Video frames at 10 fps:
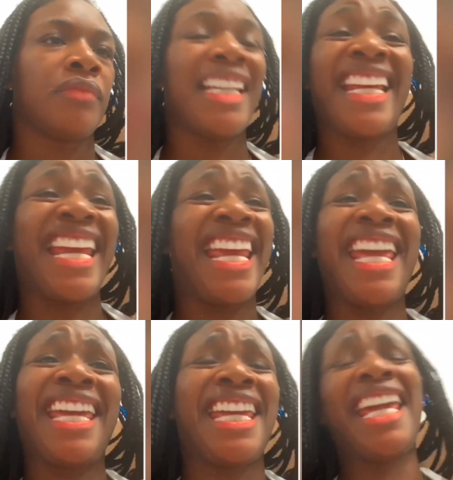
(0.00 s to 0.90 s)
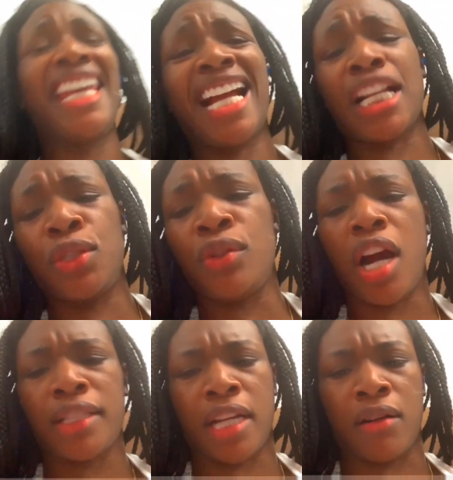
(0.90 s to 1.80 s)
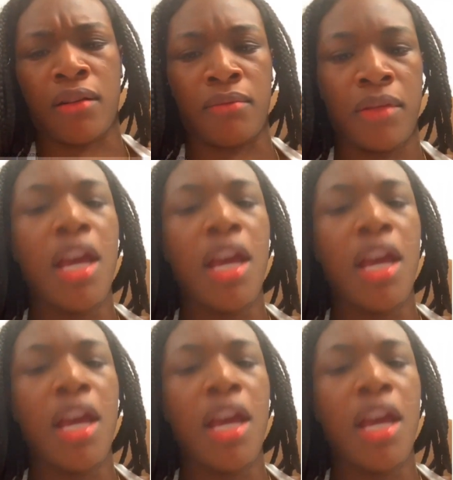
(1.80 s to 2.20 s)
And I got 2 cars at home.